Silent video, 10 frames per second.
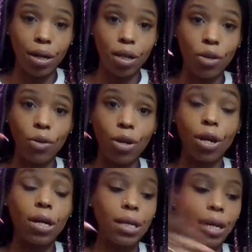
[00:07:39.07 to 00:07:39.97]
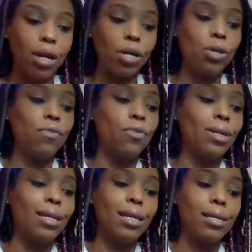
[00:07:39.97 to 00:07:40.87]
You're clear. You've
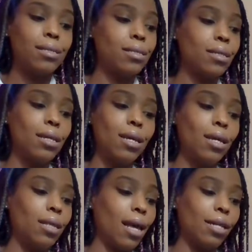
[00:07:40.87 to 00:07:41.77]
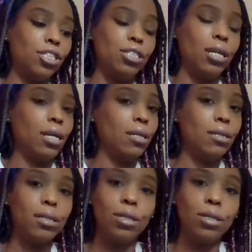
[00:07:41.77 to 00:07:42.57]
released that shit.